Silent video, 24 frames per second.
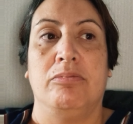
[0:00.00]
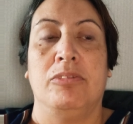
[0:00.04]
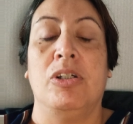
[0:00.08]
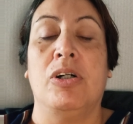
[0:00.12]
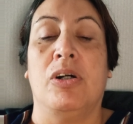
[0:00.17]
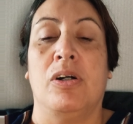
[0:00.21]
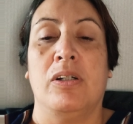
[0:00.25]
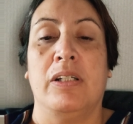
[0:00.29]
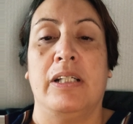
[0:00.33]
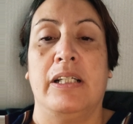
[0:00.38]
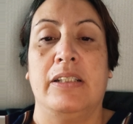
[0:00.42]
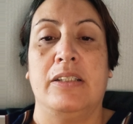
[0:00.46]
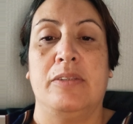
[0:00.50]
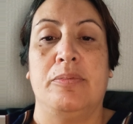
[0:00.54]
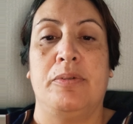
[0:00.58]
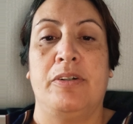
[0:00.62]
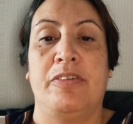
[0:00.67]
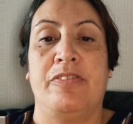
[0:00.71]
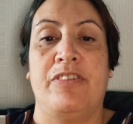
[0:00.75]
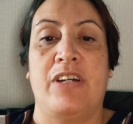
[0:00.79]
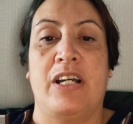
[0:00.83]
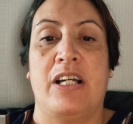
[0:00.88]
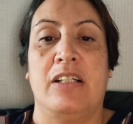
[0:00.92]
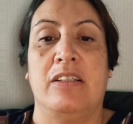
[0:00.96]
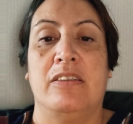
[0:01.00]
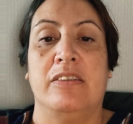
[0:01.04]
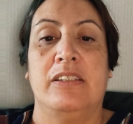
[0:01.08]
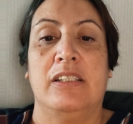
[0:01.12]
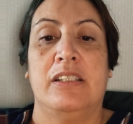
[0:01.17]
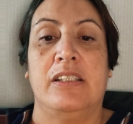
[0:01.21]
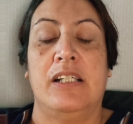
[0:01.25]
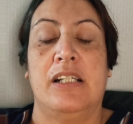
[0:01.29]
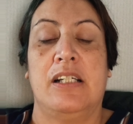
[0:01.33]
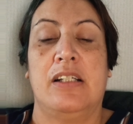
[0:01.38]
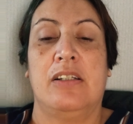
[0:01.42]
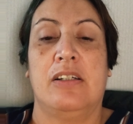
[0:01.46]
God has prevailed
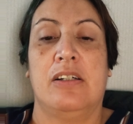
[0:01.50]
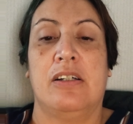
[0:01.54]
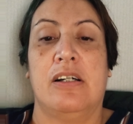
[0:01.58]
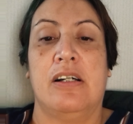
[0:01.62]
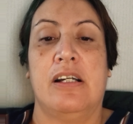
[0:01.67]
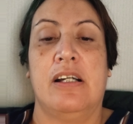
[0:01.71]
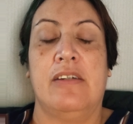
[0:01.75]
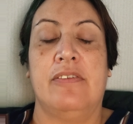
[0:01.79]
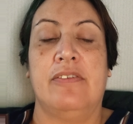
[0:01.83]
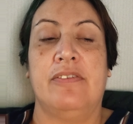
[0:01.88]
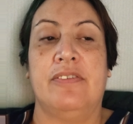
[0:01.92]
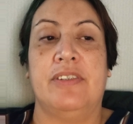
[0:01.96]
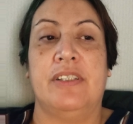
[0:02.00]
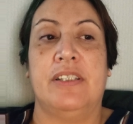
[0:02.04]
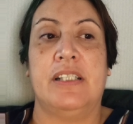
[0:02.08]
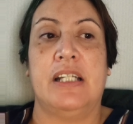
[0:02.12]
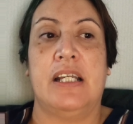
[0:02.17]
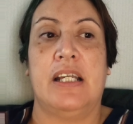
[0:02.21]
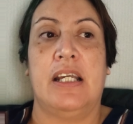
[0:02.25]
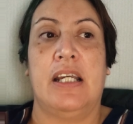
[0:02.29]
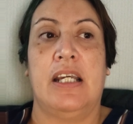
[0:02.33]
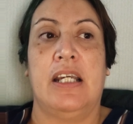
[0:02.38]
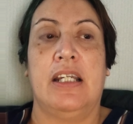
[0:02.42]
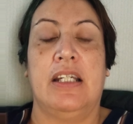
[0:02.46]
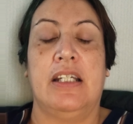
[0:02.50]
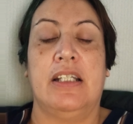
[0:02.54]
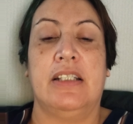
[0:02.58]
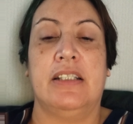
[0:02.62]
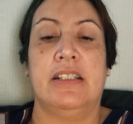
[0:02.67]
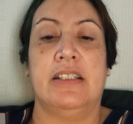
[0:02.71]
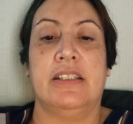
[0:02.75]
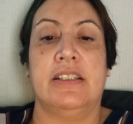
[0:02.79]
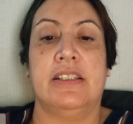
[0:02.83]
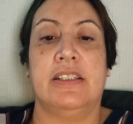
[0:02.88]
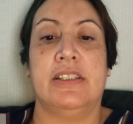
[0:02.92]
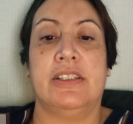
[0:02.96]
in our lives,
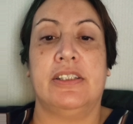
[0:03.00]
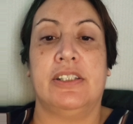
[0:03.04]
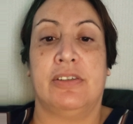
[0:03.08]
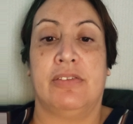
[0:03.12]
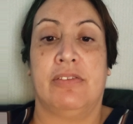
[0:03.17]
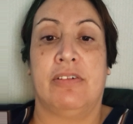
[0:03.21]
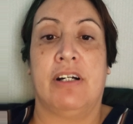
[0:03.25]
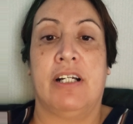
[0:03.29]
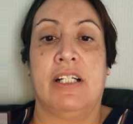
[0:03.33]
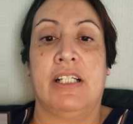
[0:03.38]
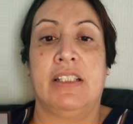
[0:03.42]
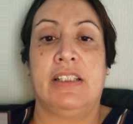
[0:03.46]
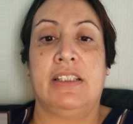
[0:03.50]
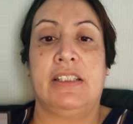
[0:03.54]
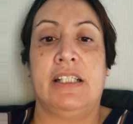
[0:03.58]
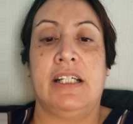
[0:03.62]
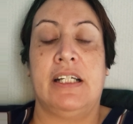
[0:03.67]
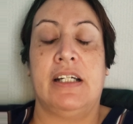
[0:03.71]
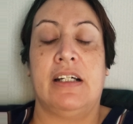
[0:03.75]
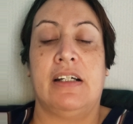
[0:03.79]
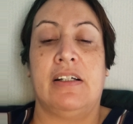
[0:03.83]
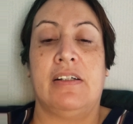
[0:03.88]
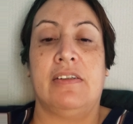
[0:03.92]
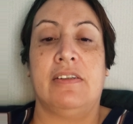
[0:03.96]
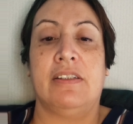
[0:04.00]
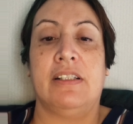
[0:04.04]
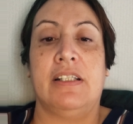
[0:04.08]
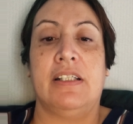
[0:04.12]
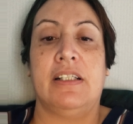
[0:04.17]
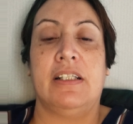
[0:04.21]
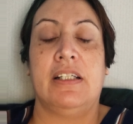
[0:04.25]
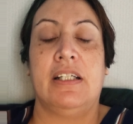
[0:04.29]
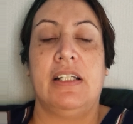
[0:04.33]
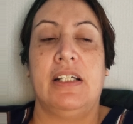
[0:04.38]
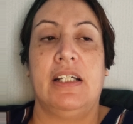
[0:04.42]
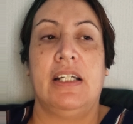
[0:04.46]
and to write it down
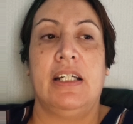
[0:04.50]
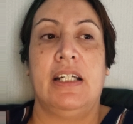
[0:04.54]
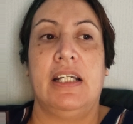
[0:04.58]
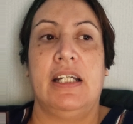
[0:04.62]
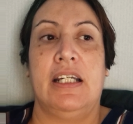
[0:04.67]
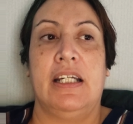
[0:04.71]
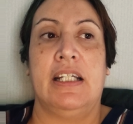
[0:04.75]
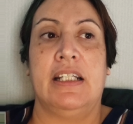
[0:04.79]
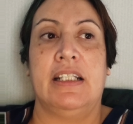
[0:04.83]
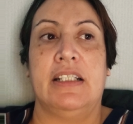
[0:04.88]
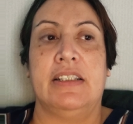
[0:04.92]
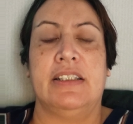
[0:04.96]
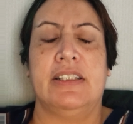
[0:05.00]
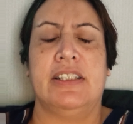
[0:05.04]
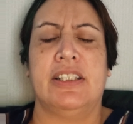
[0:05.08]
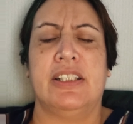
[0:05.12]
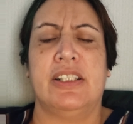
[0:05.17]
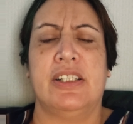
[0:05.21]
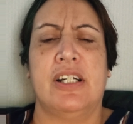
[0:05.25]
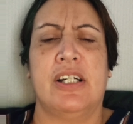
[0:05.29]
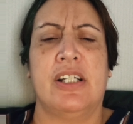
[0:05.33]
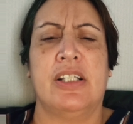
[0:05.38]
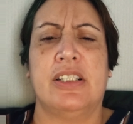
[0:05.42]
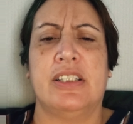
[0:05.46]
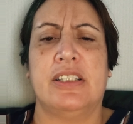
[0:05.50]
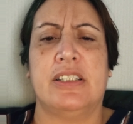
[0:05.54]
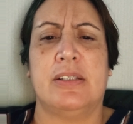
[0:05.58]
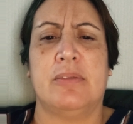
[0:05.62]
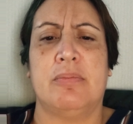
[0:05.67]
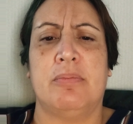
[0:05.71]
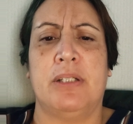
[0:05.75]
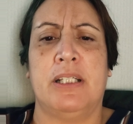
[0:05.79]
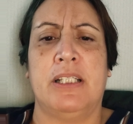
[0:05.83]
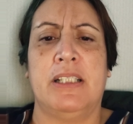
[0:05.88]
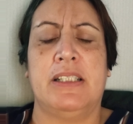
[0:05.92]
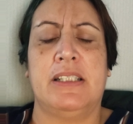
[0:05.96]
and to notice
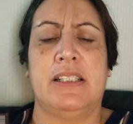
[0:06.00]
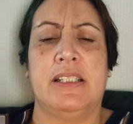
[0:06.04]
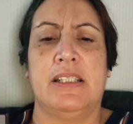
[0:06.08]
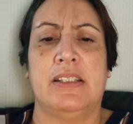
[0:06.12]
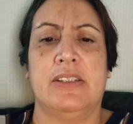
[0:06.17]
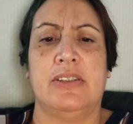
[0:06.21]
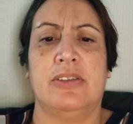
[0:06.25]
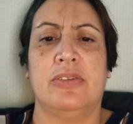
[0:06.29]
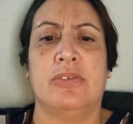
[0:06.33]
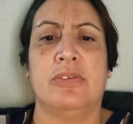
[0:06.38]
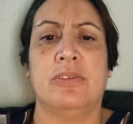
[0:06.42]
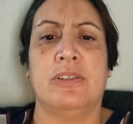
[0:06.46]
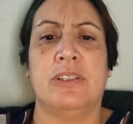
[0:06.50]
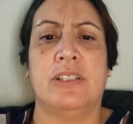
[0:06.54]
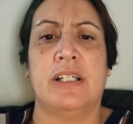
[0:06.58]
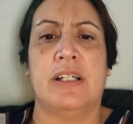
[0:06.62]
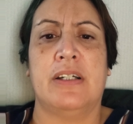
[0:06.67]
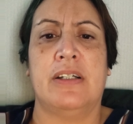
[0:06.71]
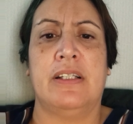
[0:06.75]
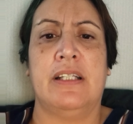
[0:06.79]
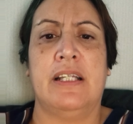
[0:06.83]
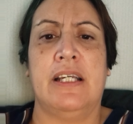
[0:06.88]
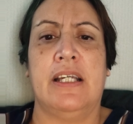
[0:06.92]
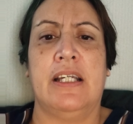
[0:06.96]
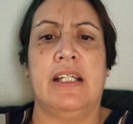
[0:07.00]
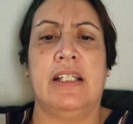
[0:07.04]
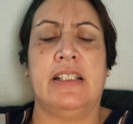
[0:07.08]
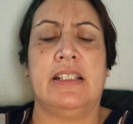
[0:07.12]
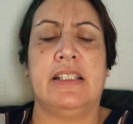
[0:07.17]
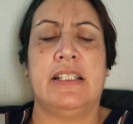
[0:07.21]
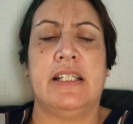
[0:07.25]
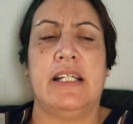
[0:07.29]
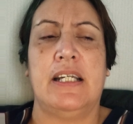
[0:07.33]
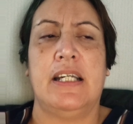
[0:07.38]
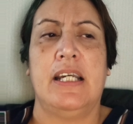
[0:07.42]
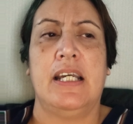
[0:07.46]
the blessings also
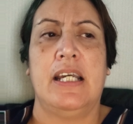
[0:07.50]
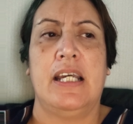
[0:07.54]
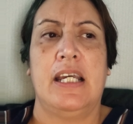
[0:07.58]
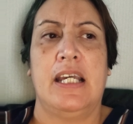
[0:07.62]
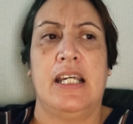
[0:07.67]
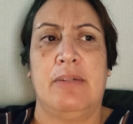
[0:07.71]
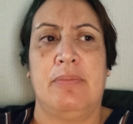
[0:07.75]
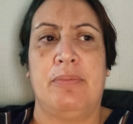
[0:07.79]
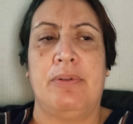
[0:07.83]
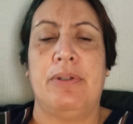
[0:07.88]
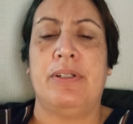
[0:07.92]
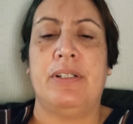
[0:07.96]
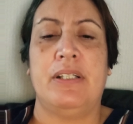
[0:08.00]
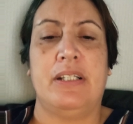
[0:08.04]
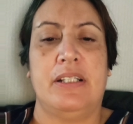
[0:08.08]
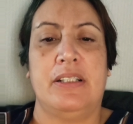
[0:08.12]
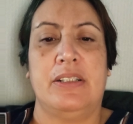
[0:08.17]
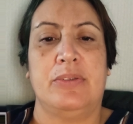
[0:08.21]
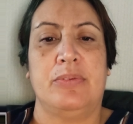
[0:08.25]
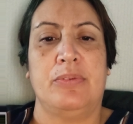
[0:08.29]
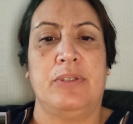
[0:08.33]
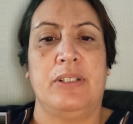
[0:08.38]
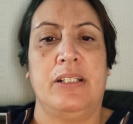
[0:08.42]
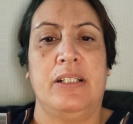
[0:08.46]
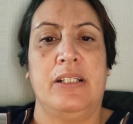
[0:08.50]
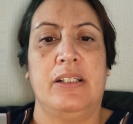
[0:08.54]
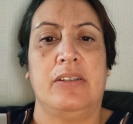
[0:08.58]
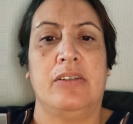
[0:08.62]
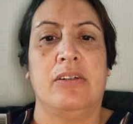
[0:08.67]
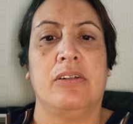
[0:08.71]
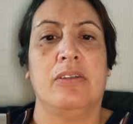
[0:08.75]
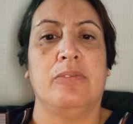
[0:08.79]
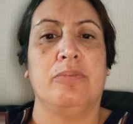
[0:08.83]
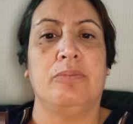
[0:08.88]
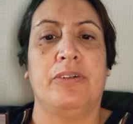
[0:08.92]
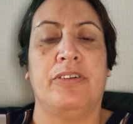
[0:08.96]
that happen as we let
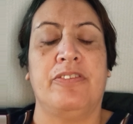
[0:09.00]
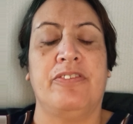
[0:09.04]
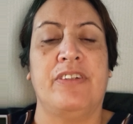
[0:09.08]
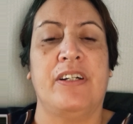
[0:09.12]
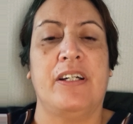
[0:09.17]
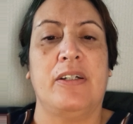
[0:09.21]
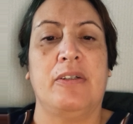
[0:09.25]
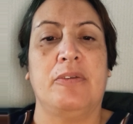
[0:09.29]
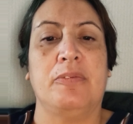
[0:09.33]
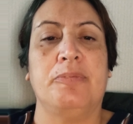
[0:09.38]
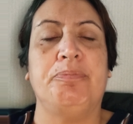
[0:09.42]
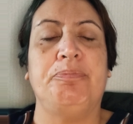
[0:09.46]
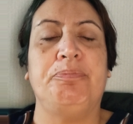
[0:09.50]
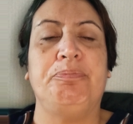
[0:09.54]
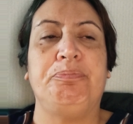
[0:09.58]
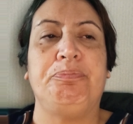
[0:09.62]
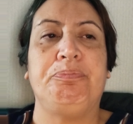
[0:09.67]
God prevail.